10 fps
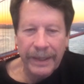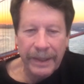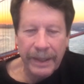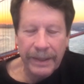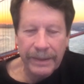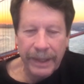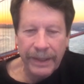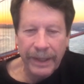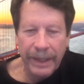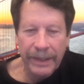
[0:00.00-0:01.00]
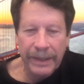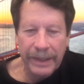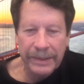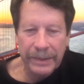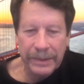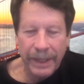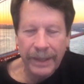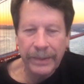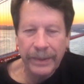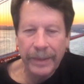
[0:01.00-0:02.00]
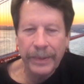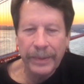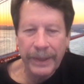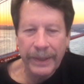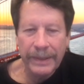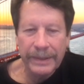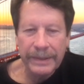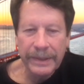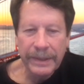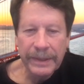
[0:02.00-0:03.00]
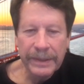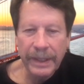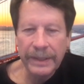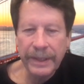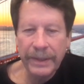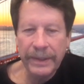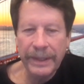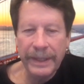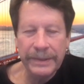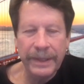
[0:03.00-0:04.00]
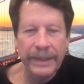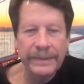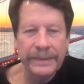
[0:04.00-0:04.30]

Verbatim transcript: And, and again, the issue is how do we implement it? So let's go to the next slide.